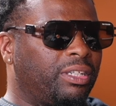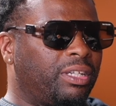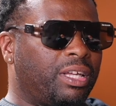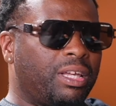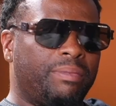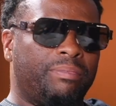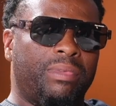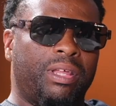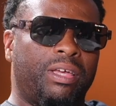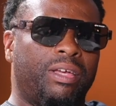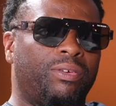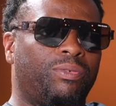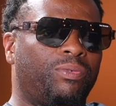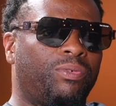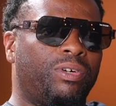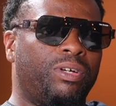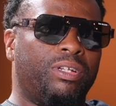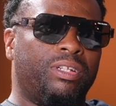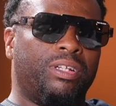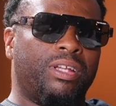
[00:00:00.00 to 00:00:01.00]
And I'm like,
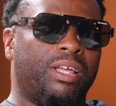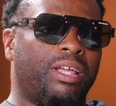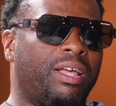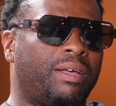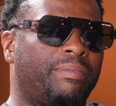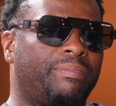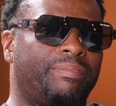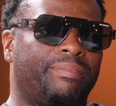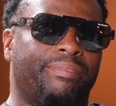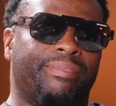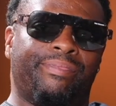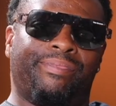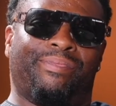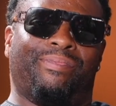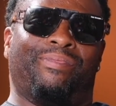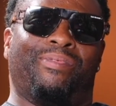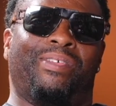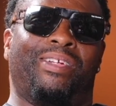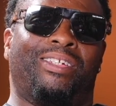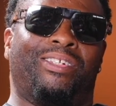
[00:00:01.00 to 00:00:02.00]

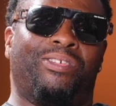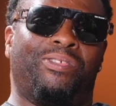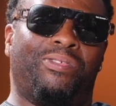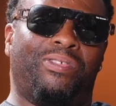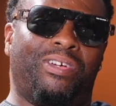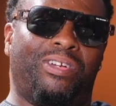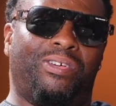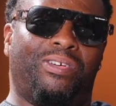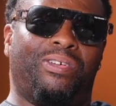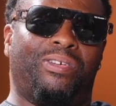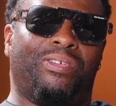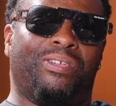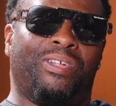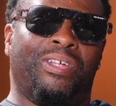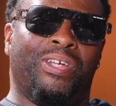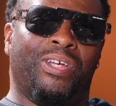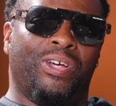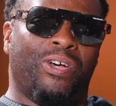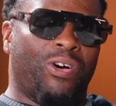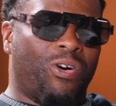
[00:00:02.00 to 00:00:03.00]
what's going on?
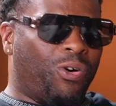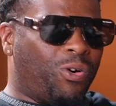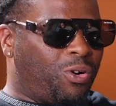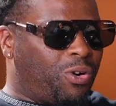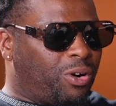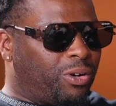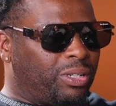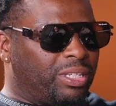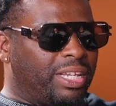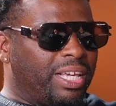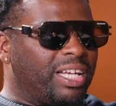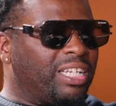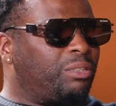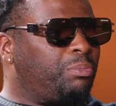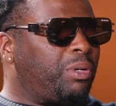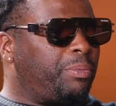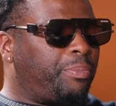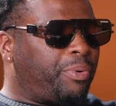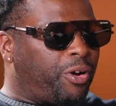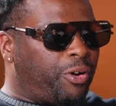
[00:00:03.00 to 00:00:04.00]
Or
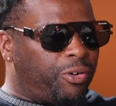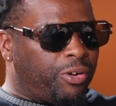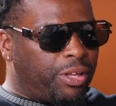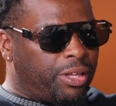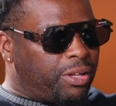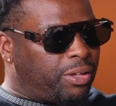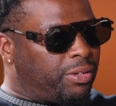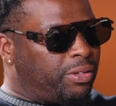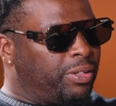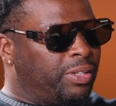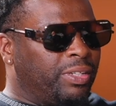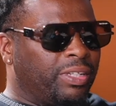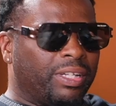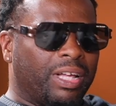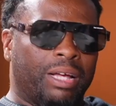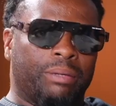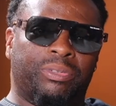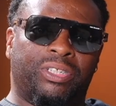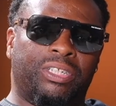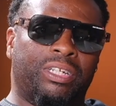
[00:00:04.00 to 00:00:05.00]
Desmond Purnell.
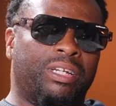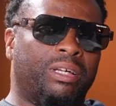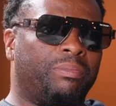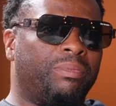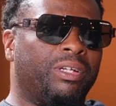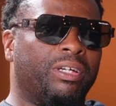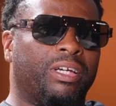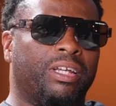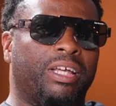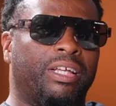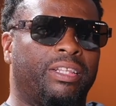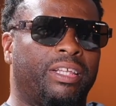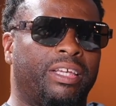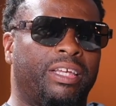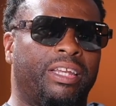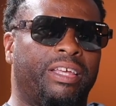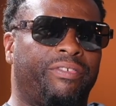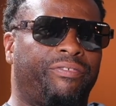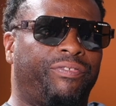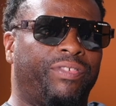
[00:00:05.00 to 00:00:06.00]
I'm sitting up looking at the
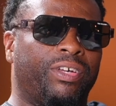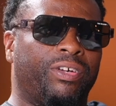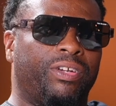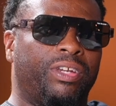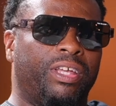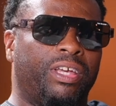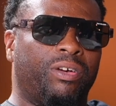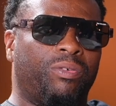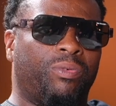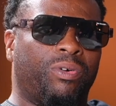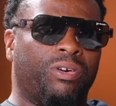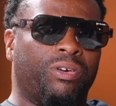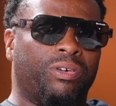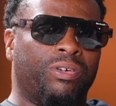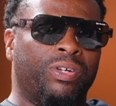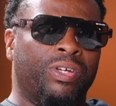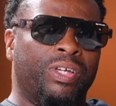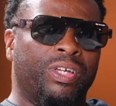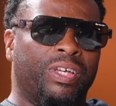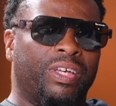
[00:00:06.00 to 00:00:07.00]
NFL
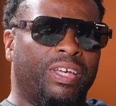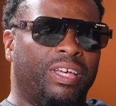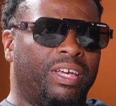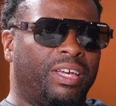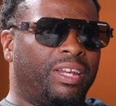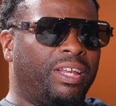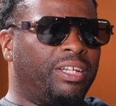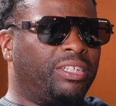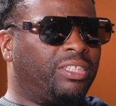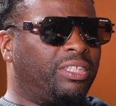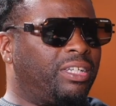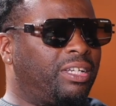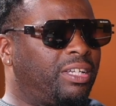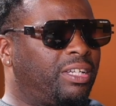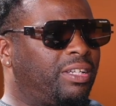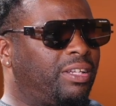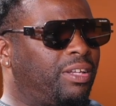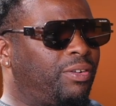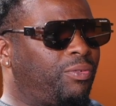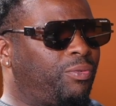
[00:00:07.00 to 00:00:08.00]
Network and they
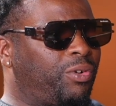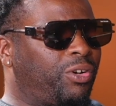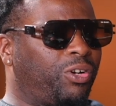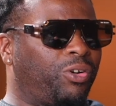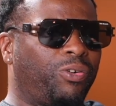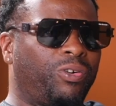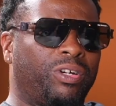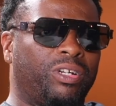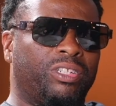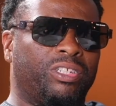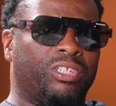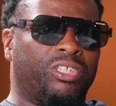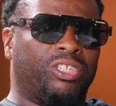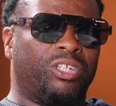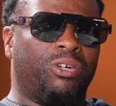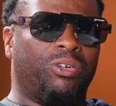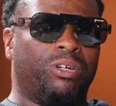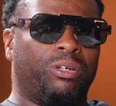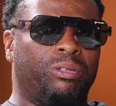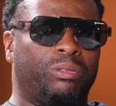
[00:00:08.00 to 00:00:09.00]
said, we're going to
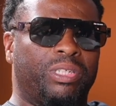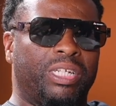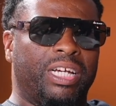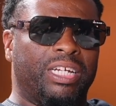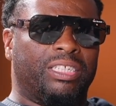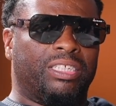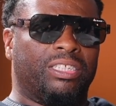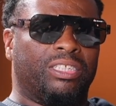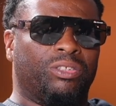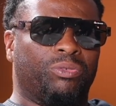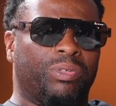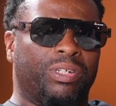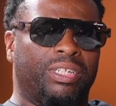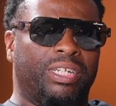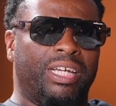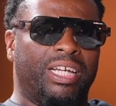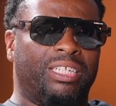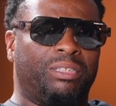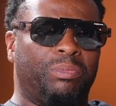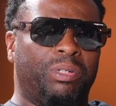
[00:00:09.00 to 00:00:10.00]
DeSoto, Texas with
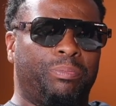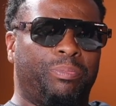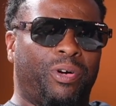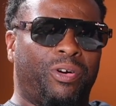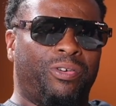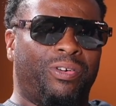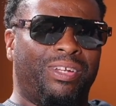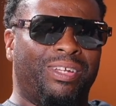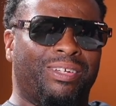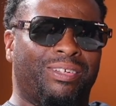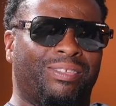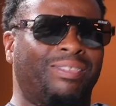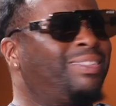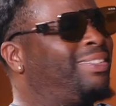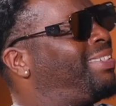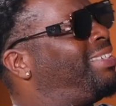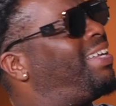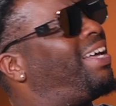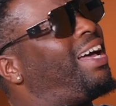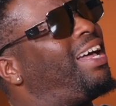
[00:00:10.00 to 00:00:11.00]
Desmond Purnell.
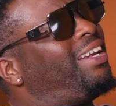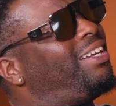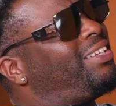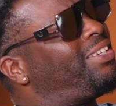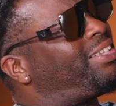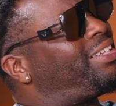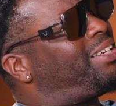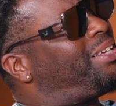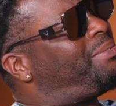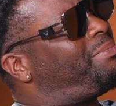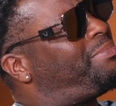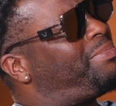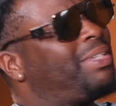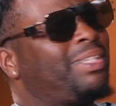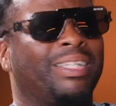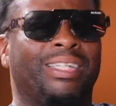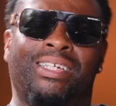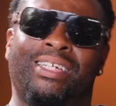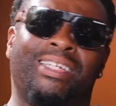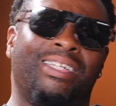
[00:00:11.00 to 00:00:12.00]
I look up,
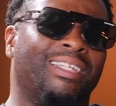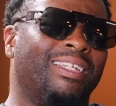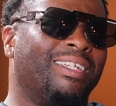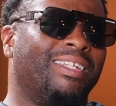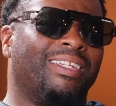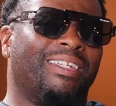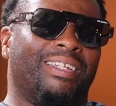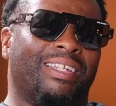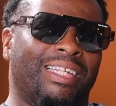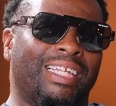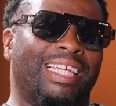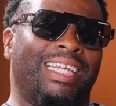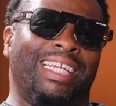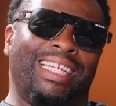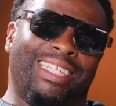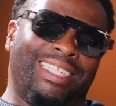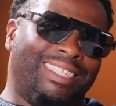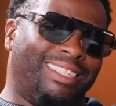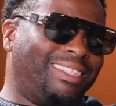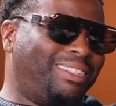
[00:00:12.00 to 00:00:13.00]

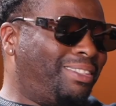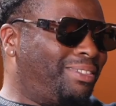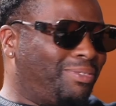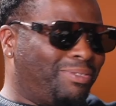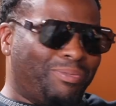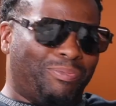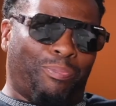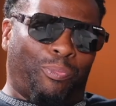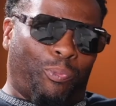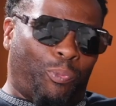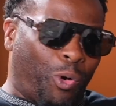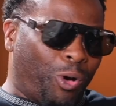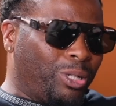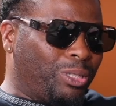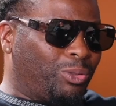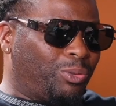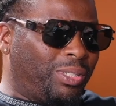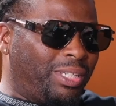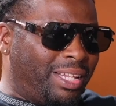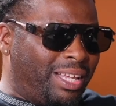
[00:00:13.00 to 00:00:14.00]
he
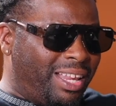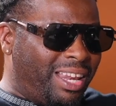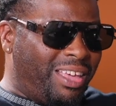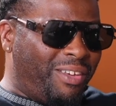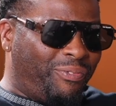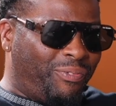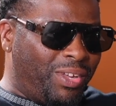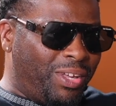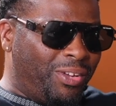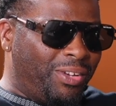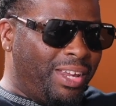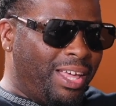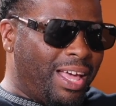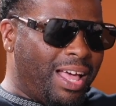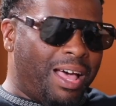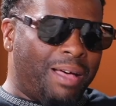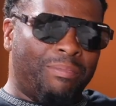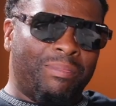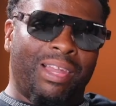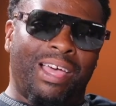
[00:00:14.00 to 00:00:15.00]
works with the NFL
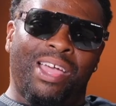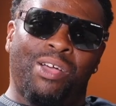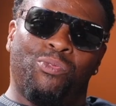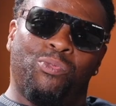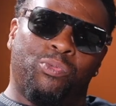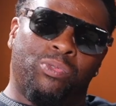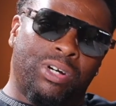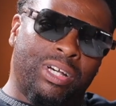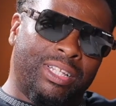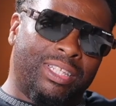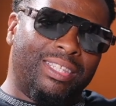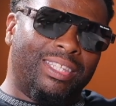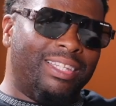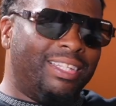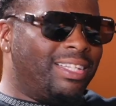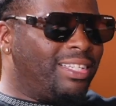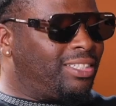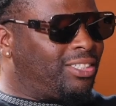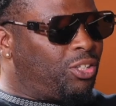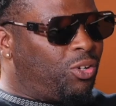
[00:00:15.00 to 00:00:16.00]
Net. I'm like, what
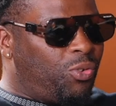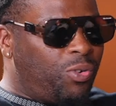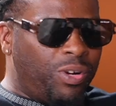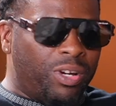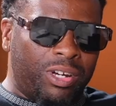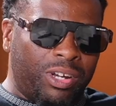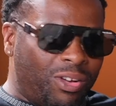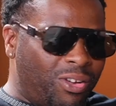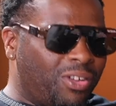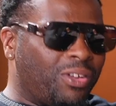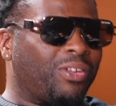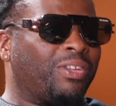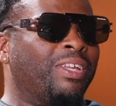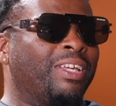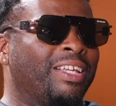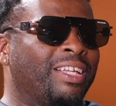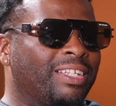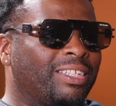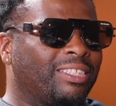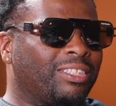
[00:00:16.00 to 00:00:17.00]
is going on?
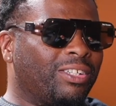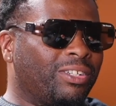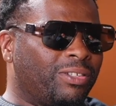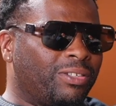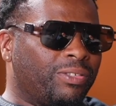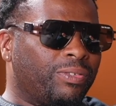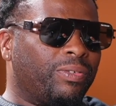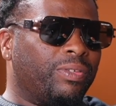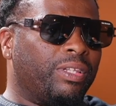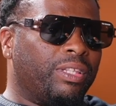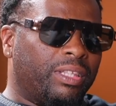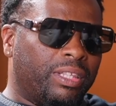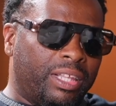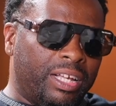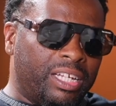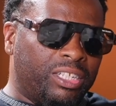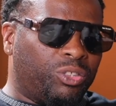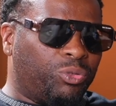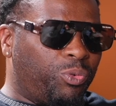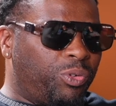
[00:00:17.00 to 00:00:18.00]
So
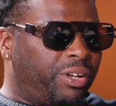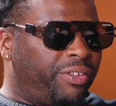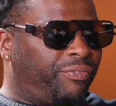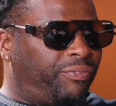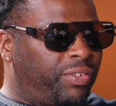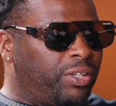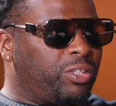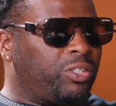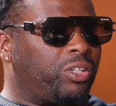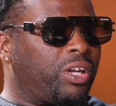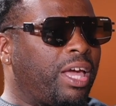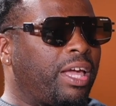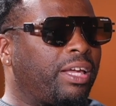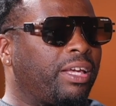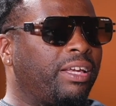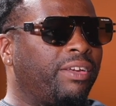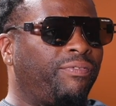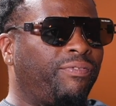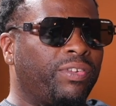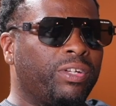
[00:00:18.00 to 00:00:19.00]
that's what it feels
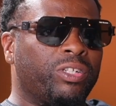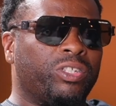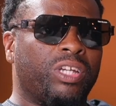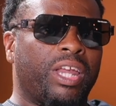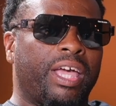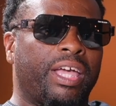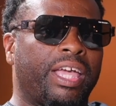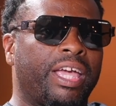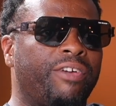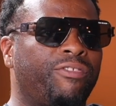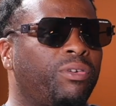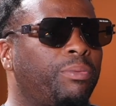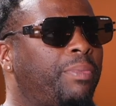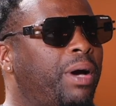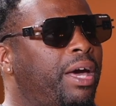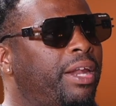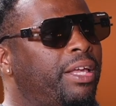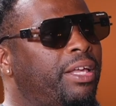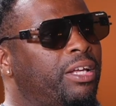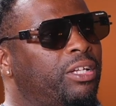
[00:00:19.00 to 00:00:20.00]
like. It feels like
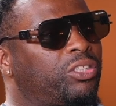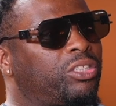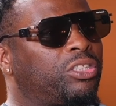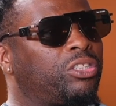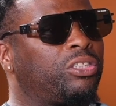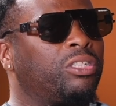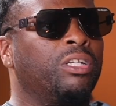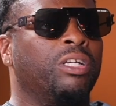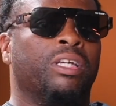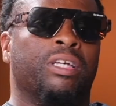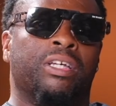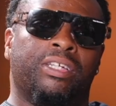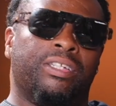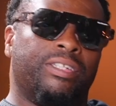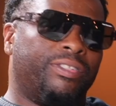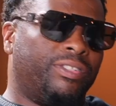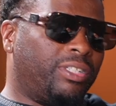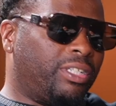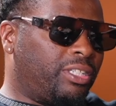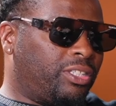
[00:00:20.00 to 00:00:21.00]
everybody else is
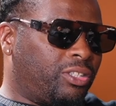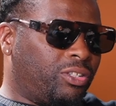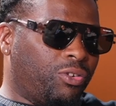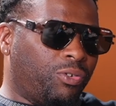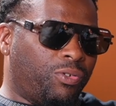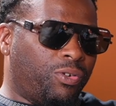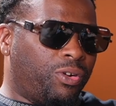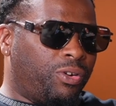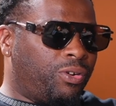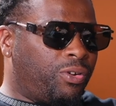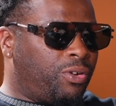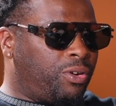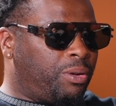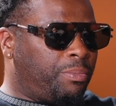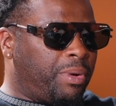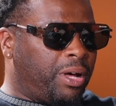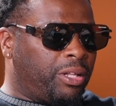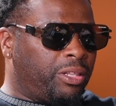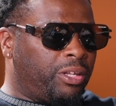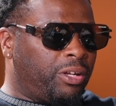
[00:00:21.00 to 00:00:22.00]
just going on
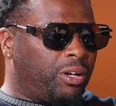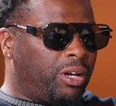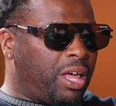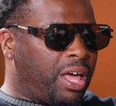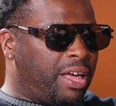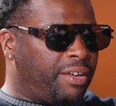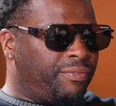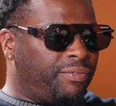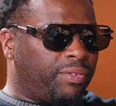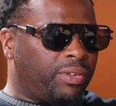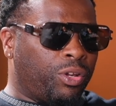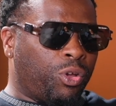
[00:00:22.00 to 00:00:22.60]
about their life.